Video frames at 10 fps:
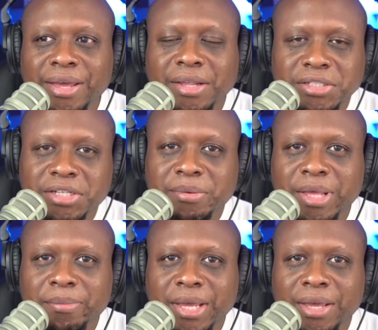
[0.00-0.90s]
And Jim
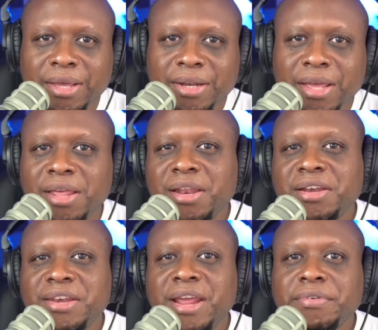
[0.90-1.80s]
McMahon
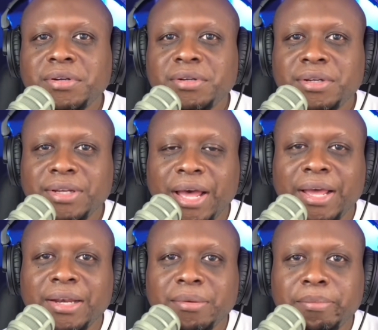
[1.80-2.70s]
never
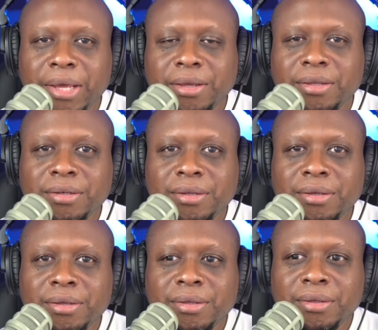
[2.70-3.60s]
got paid.
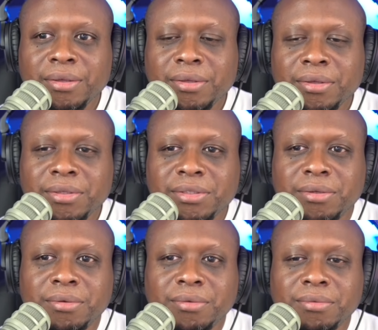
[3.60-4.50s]

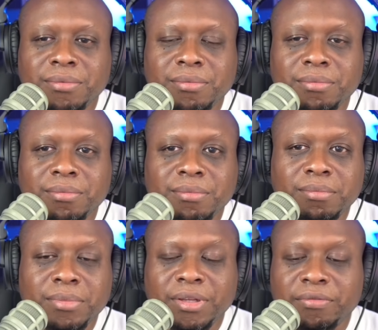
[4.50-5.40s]
So
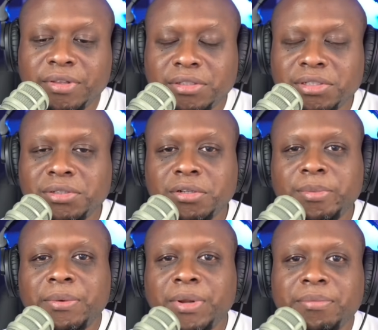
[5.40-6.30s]
if this is true,
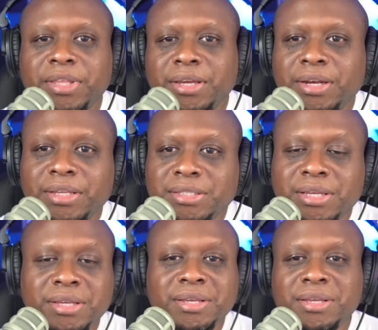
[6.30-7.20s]
man, what I'm thinking is
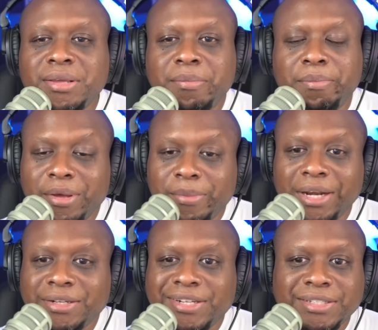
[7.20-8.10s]
Bill
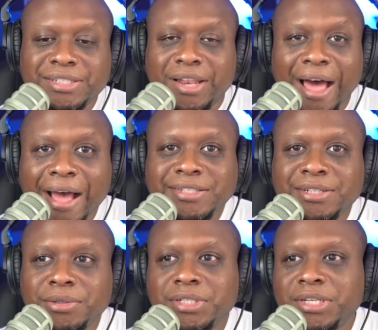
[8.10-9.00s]
Belichick just lied
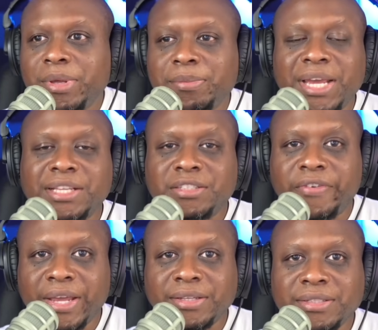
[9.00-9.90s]
to Jim McMahon's
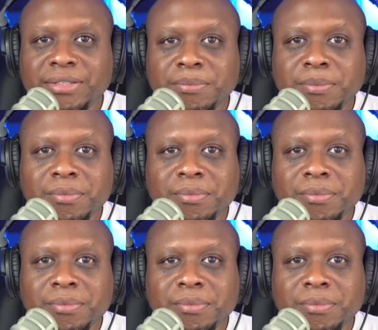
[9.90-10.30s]
face,